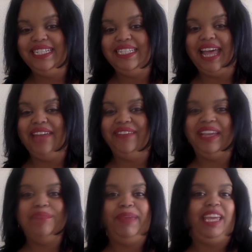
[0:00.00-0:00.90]
just kind of
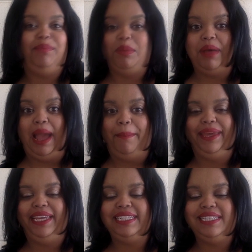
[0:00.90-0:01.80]
like making people
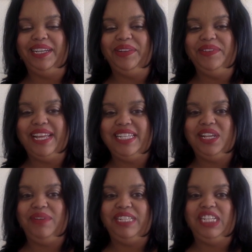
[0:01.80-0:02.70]
happy. So that's
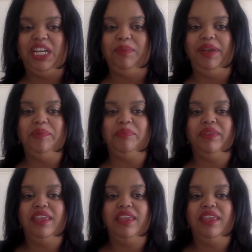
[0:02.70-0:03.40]
always a good one.